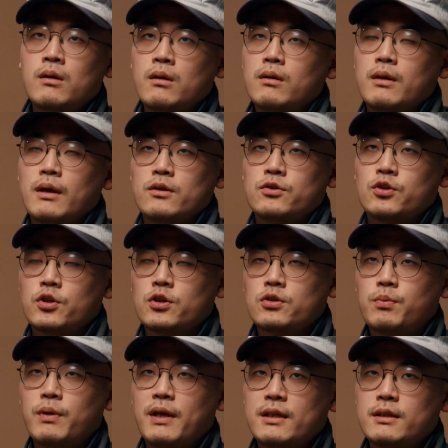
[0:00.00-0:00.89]
Yeah,
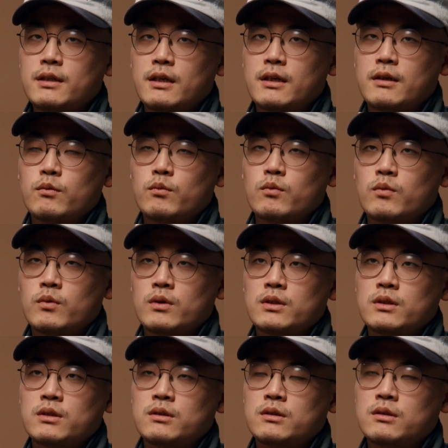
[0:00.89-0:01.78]
church planting
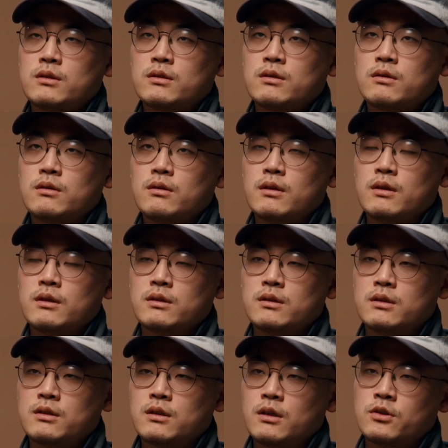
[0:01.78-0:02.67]
is
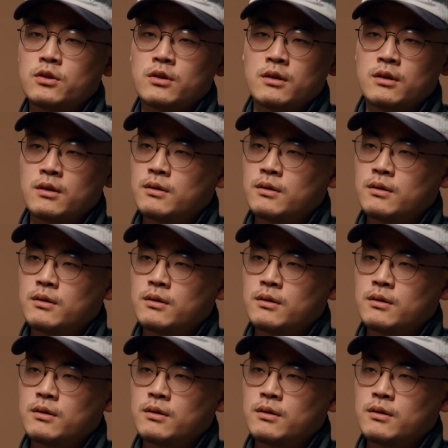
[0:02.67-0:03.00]
such